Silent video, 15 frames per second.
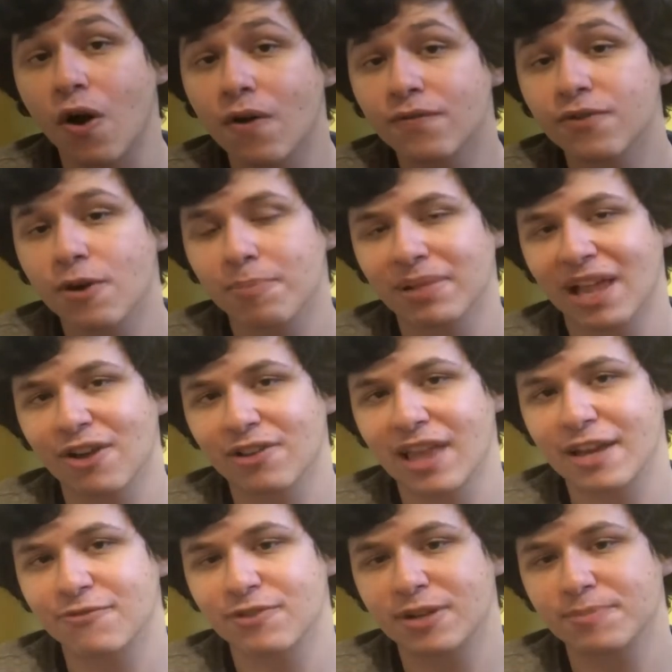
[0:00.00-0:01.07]
over a player
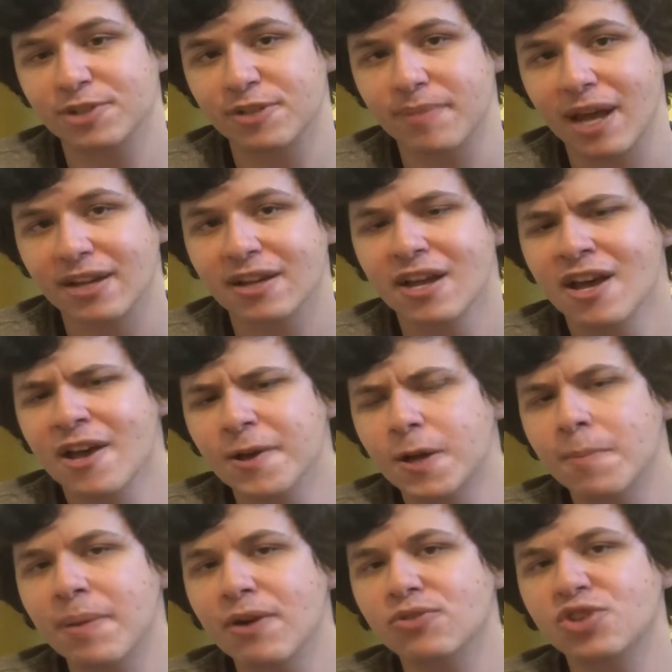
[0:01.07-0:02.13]
like Vadim Shemek,
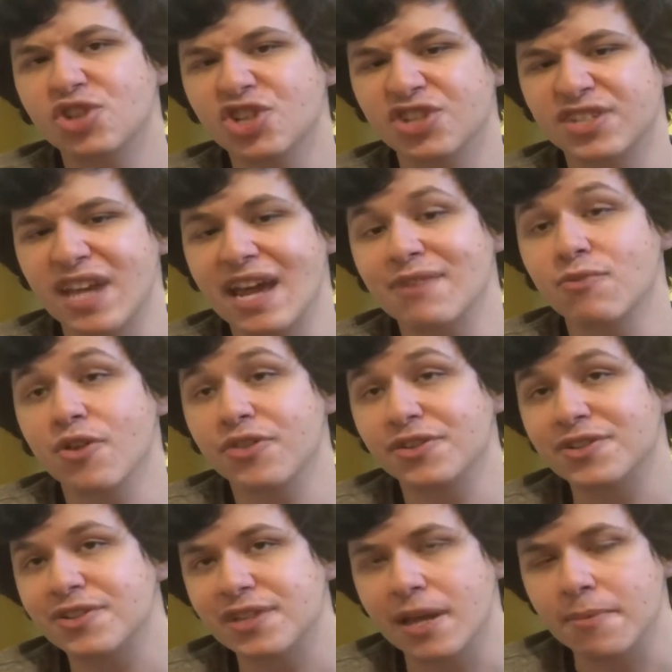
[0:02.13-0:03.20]
compared to just saying, well,
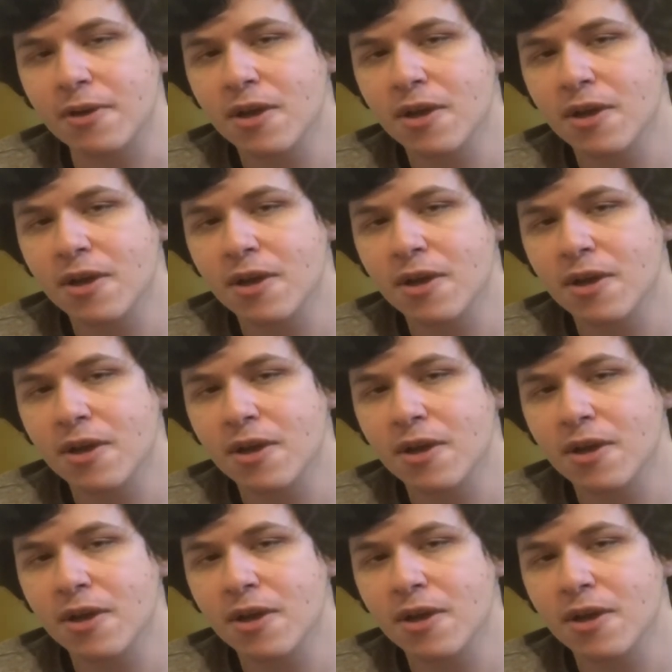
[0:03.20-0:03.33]
this is a,